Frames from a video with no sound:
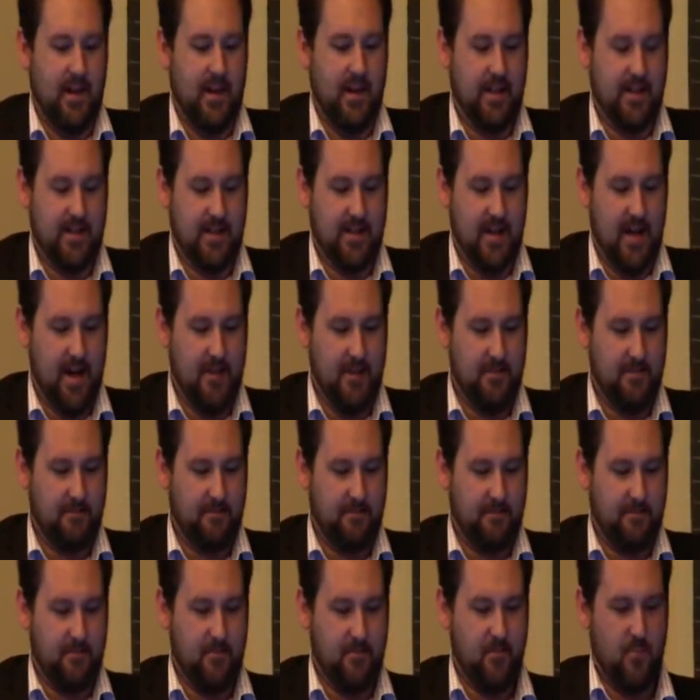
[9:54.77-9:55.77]
It's
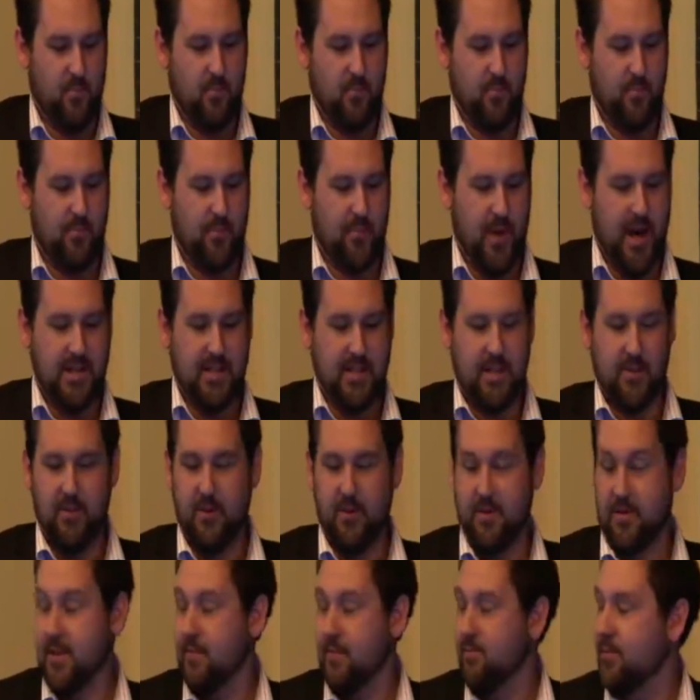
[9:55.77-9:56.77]

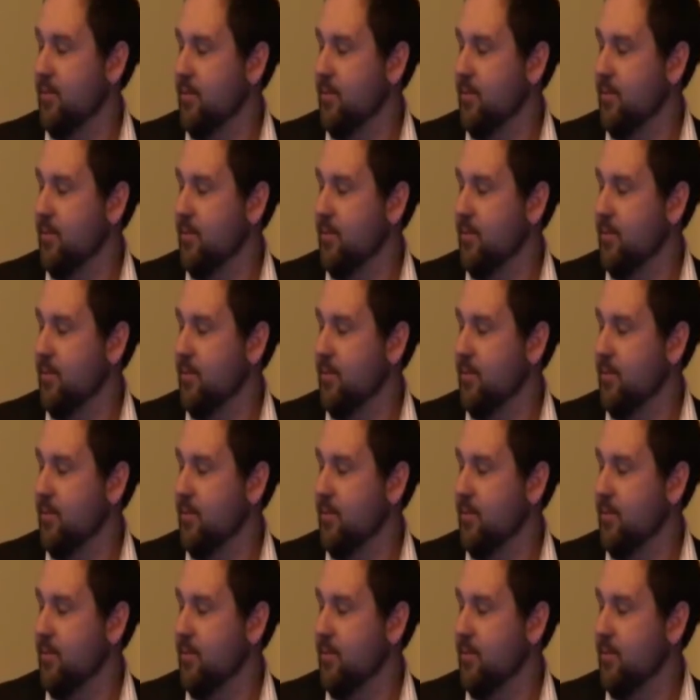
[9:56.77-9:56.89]
basically